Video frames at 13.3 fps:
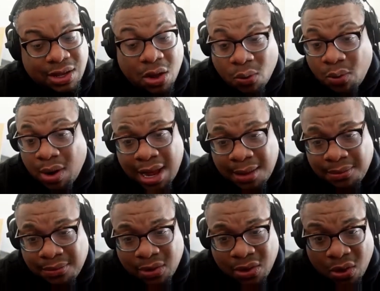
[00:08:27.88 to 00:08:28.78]
one,
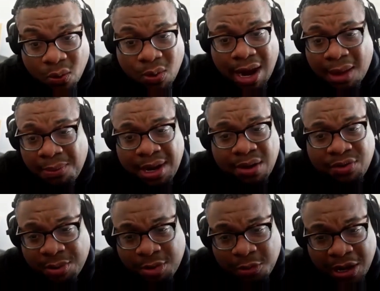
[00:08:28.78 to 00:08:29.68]
I'm one, I benefit
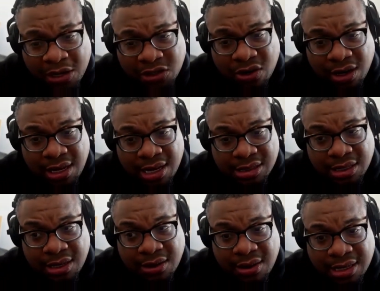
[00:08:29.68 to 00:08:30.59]
from the patriarchy as
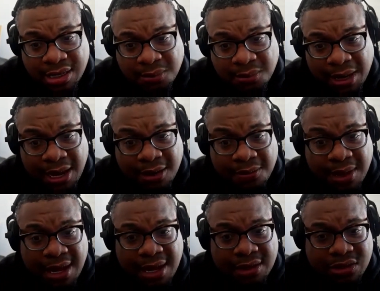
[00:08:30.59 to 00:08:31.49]
a, as a Black
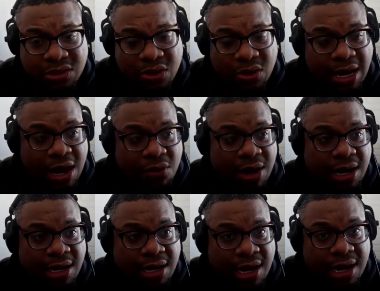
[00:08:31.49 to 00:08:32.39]
man. So like, I
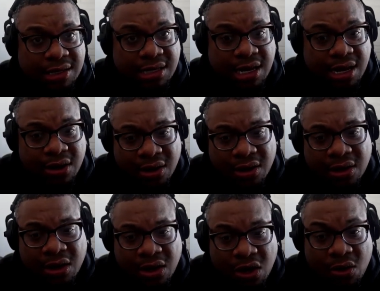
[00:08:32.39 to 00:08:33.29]
recognize that,
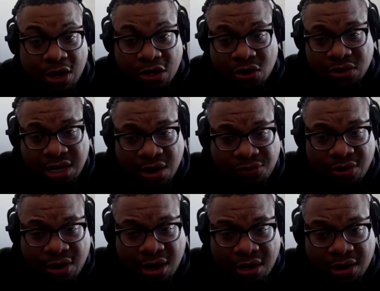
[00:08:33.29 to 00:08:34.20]
you know, I do
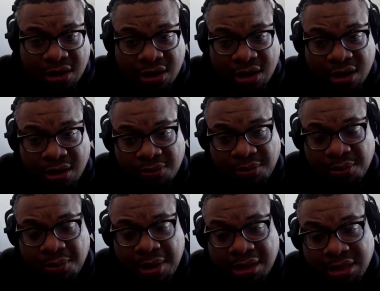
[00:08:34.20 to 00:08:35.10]
suffer under the
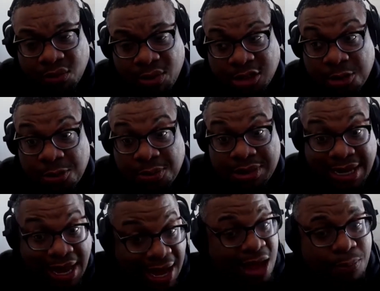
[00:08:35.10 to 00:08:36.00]
mantle of white
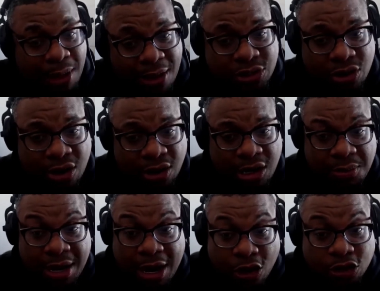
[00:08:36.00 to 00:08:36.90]
supremacy and patriarchy,
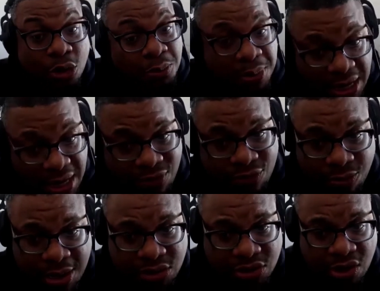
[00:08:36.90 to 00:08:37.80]
but I also benefit from
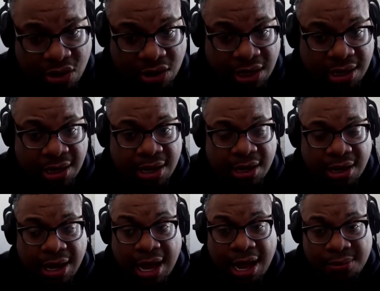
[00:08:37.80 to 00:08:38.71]
patriarchy
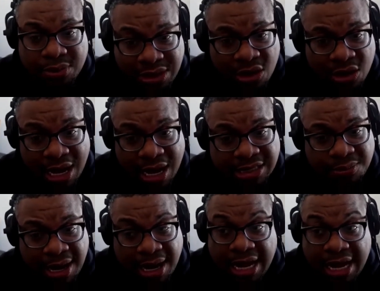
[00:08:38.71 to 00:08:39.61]
um, still as a
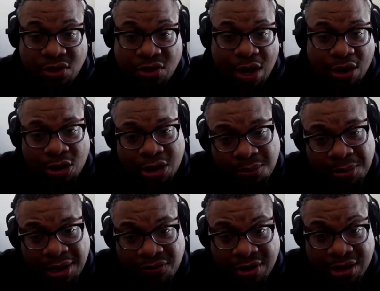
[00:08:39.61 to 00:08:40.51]
man, even though I don't
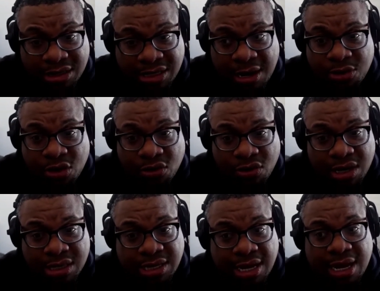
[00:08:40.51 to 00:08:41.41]
benefit in the same
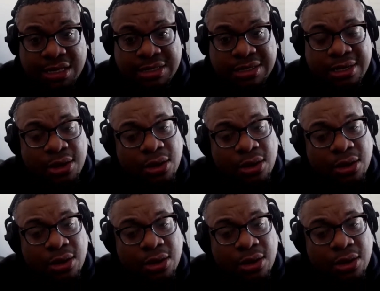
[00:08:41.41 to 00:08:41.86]
degrees as